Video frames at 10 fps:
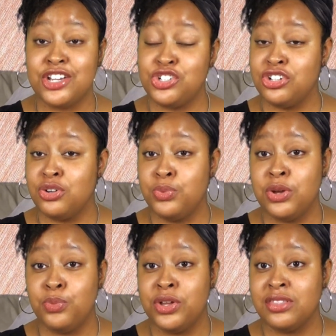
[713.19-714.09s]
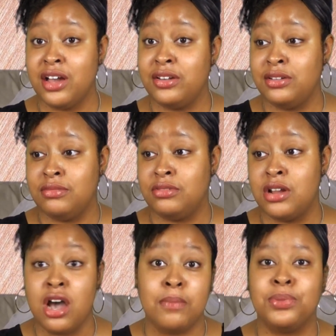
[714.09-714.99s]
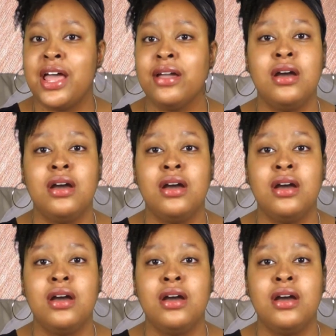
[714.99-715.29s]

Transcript: I should have went with a non-Black